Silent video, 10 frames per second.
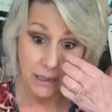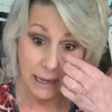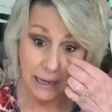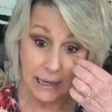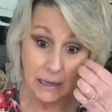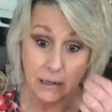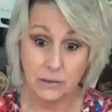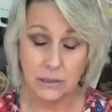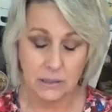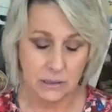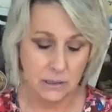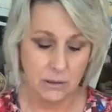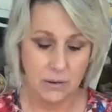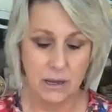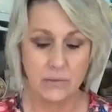today? I know this,
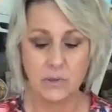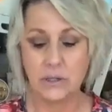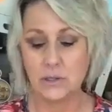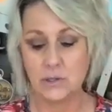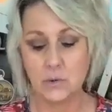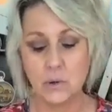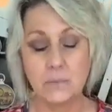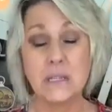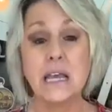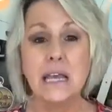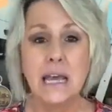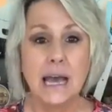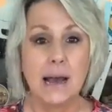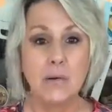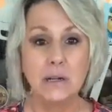you don't have the storms.
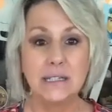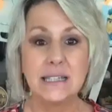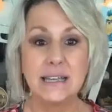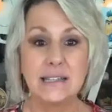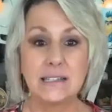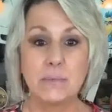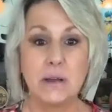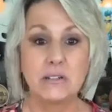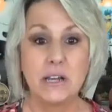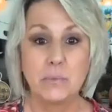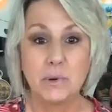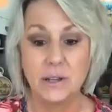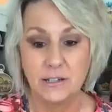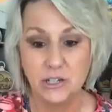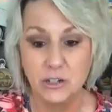I want to say this about
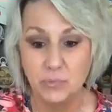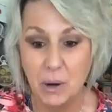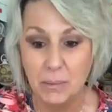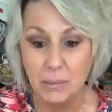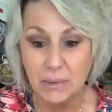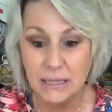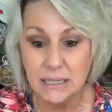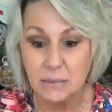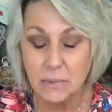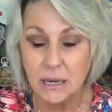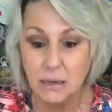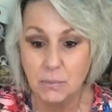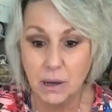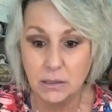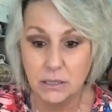Taperlogy. You've probably seen me
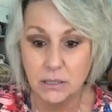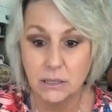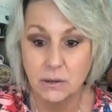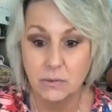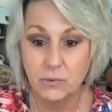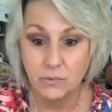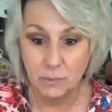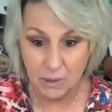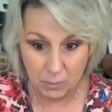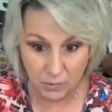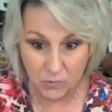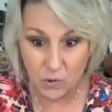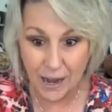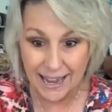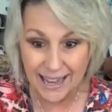unbox from them
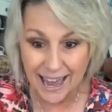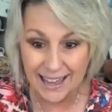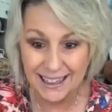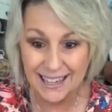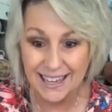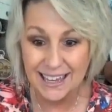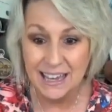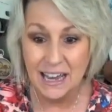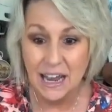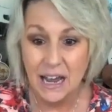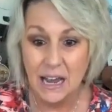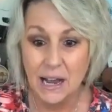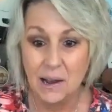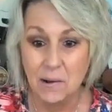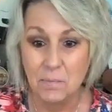before. Hey, Kathy.
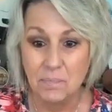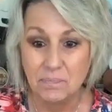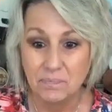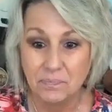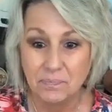Um,